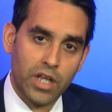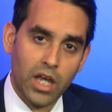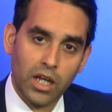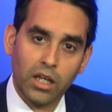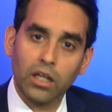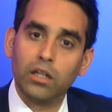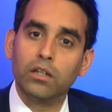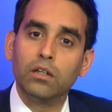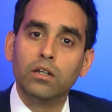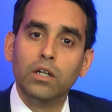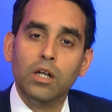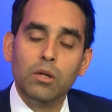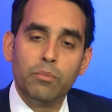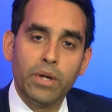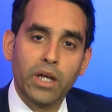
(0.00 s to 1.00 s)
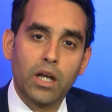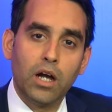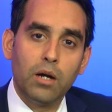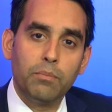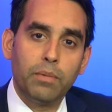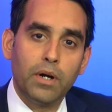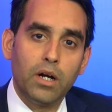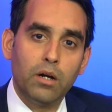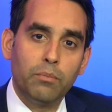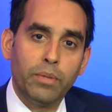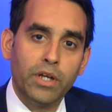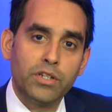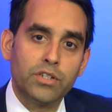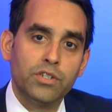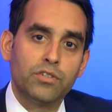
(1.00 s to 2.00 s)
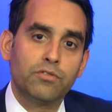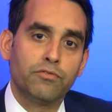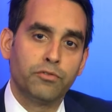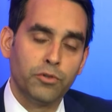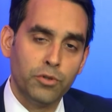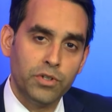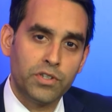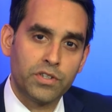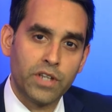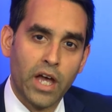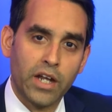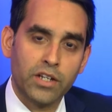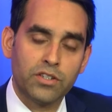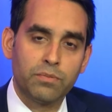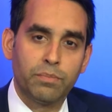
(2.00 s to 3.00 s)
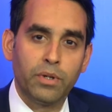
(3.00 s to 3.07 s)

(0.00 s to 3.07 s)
that can pick up patients' fluid status,